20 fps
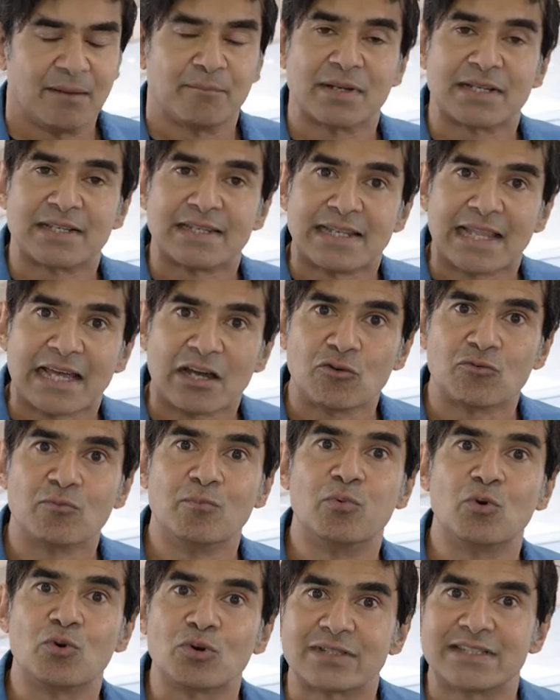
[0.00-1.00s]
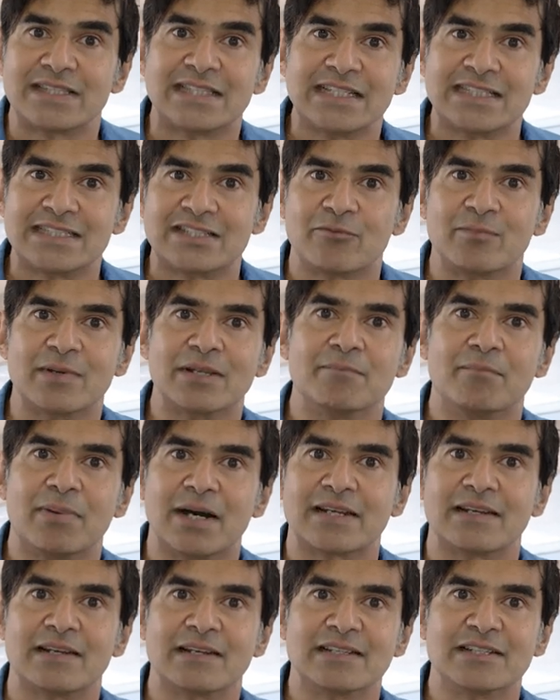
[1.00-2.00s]
but now both these have been
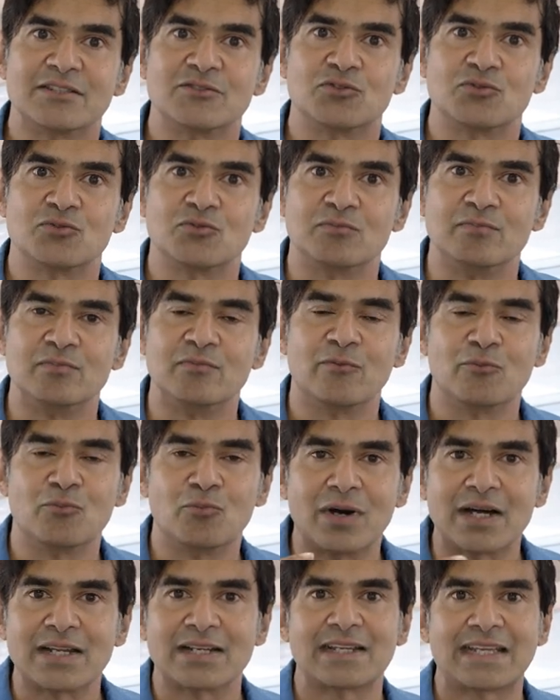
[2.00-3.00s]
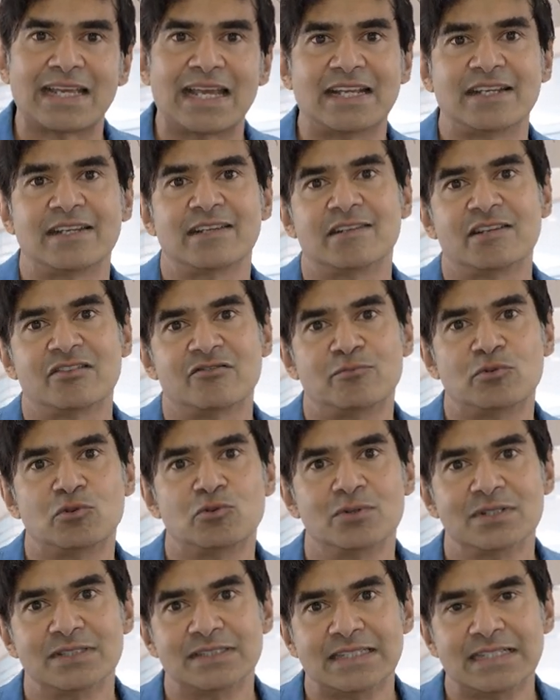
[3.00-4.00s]
bundled into one category of
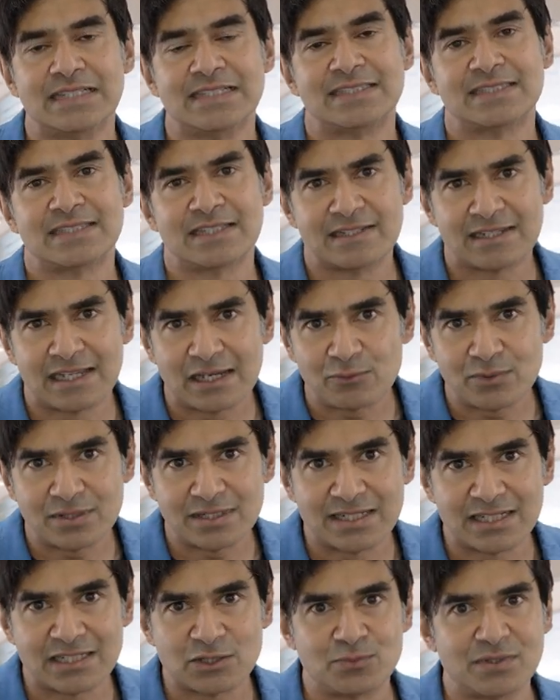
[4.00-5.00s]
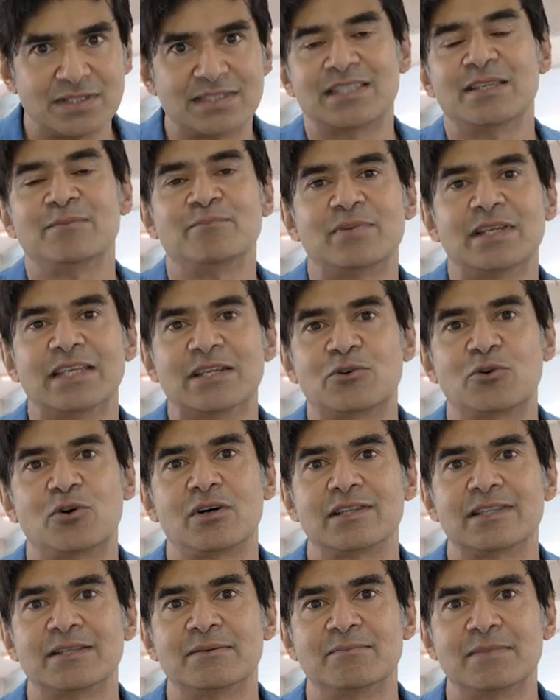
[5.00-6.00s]
brewer's yeasts, and nowadays we simply
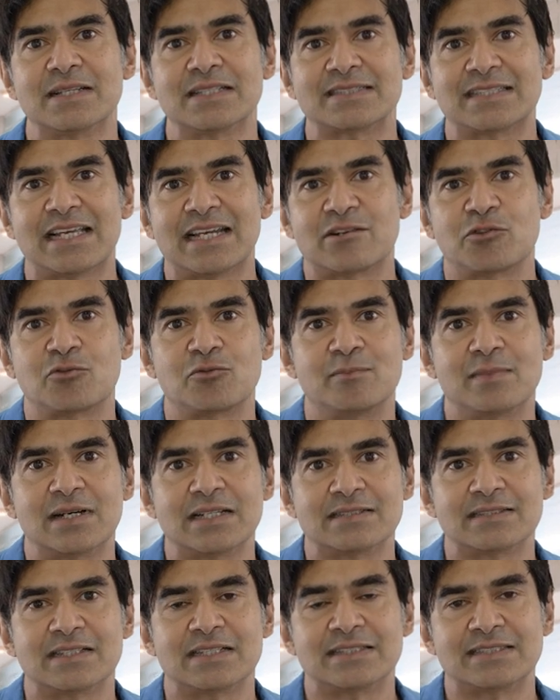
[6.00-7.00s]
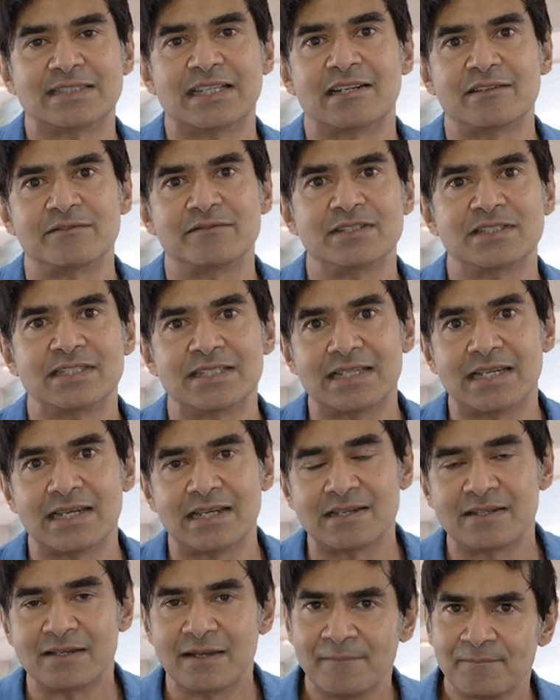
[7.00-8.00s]
call them Saccharomyces
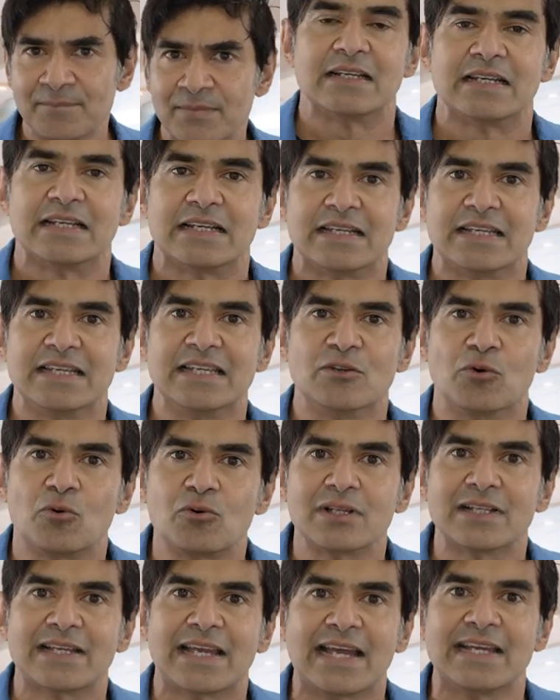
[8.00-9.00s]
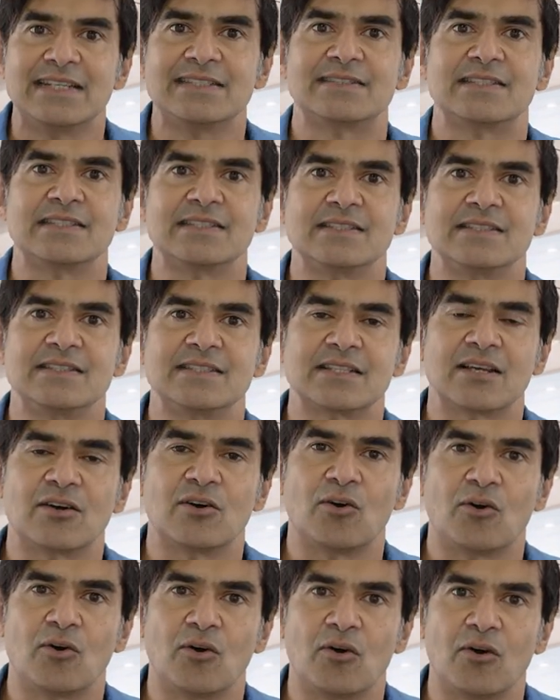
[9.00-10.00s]
cerevisiae. In all cases
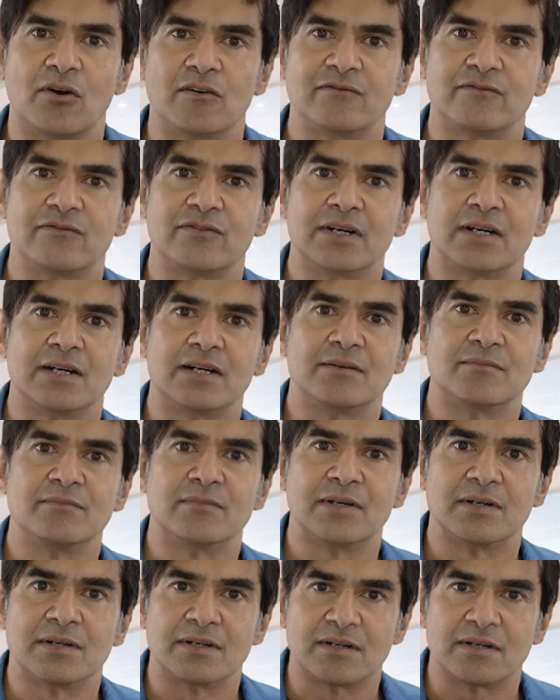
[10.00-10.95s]
of um,